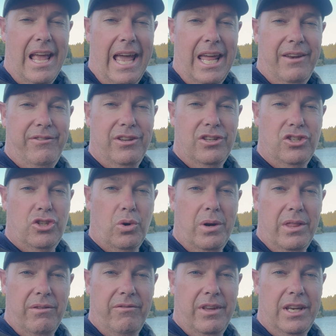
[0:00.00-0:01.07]
And if you enjoy
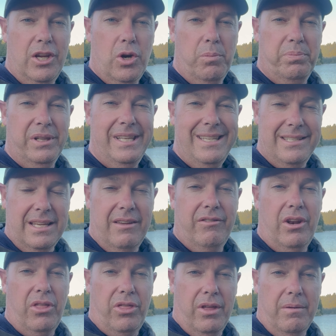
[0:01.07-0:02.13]
the video, please give
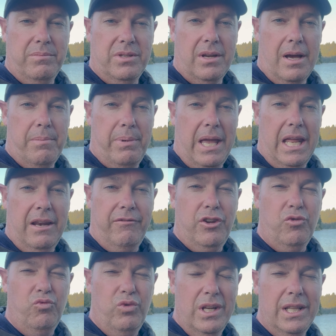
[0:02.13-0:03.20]
it a thumbs up. And if
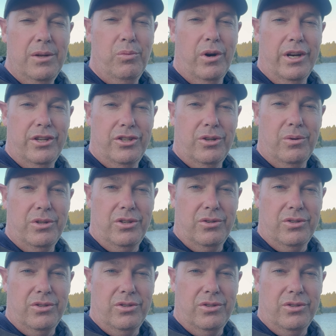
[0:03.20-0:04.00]
you really want to show us your